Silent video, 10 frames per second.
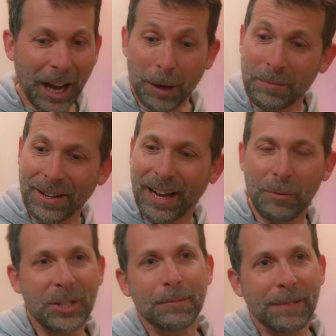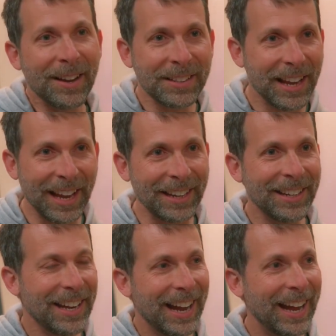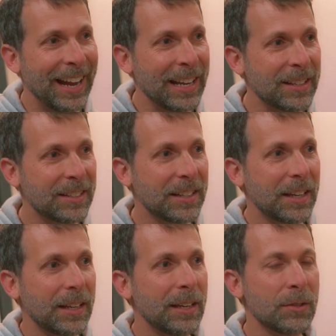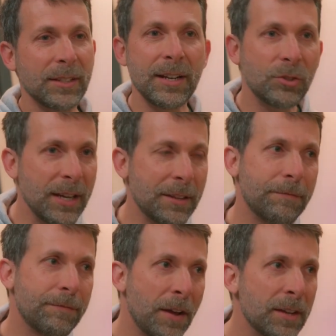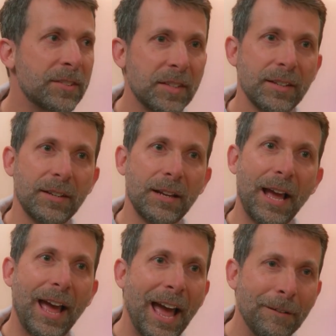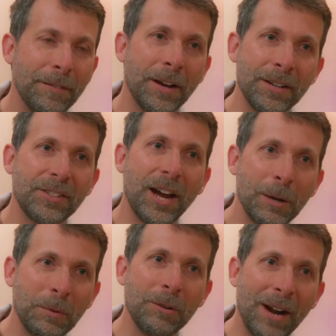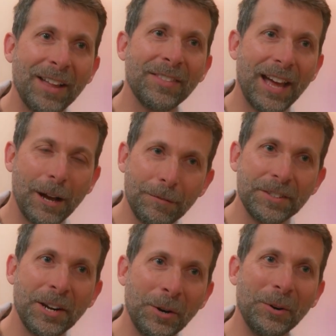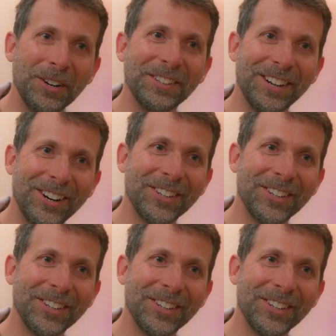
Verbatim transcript: And on that note, David Silver, one of the principal research scientists at Google who actually worked on the AlphaGo